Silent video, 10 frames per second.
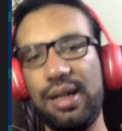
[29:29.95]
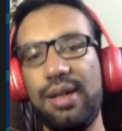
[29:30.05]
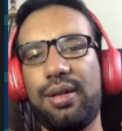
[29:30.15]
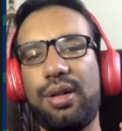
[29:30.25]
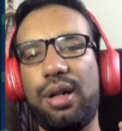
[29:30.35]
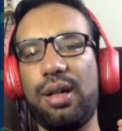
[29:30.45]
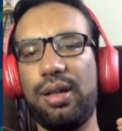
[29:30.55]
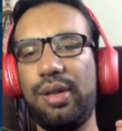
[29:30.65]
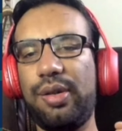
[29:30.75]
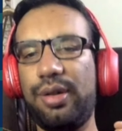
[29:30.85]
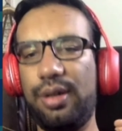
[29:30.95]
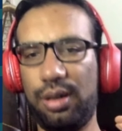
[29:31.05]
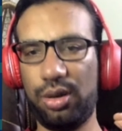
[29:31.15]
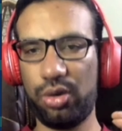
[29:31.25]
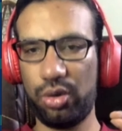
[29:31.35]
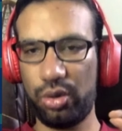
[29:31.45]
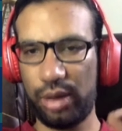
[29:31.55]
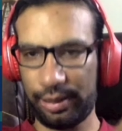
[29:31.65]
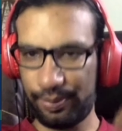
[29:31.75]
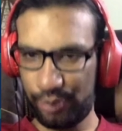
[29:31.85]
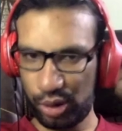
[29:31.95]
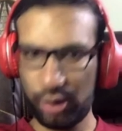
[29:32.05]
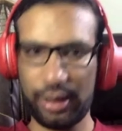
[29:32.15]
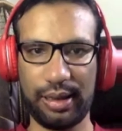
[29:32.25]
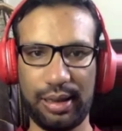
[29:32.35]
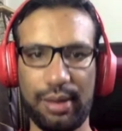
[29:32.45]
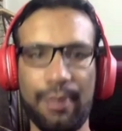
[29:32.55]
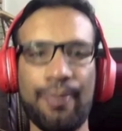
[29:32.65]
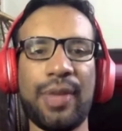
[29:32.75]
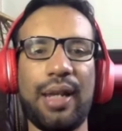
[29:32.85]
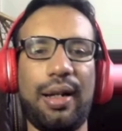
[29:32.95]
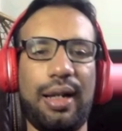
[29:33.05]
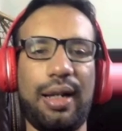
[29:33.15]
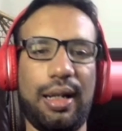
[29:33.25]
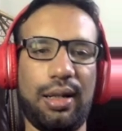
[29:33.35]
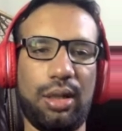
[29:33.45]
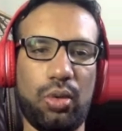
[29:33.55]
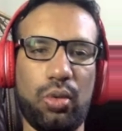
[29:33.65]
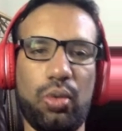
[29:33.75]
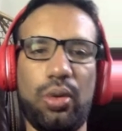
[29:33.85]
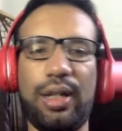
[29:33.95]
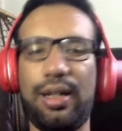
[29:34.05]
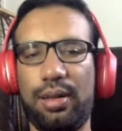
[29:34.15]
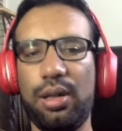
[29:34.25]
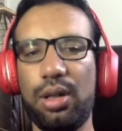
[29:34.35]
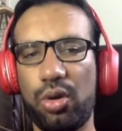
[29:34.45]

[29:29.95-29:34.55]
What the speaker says: is transitioning to exploded, then do this.